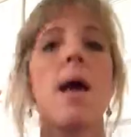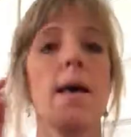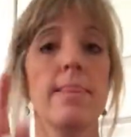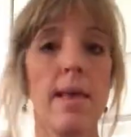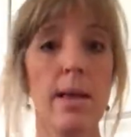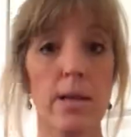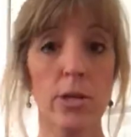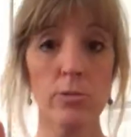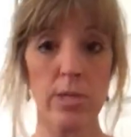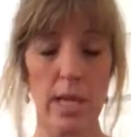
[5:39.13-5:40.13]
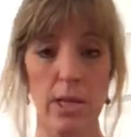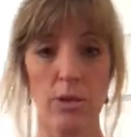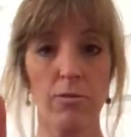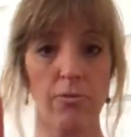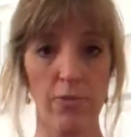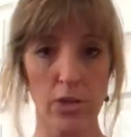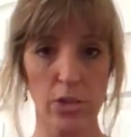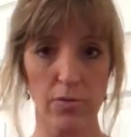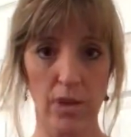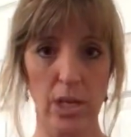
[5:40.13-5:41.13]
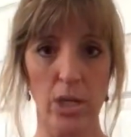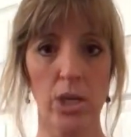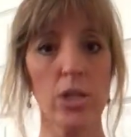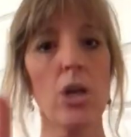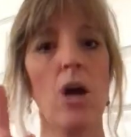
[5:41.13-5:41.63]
and then you take your first finger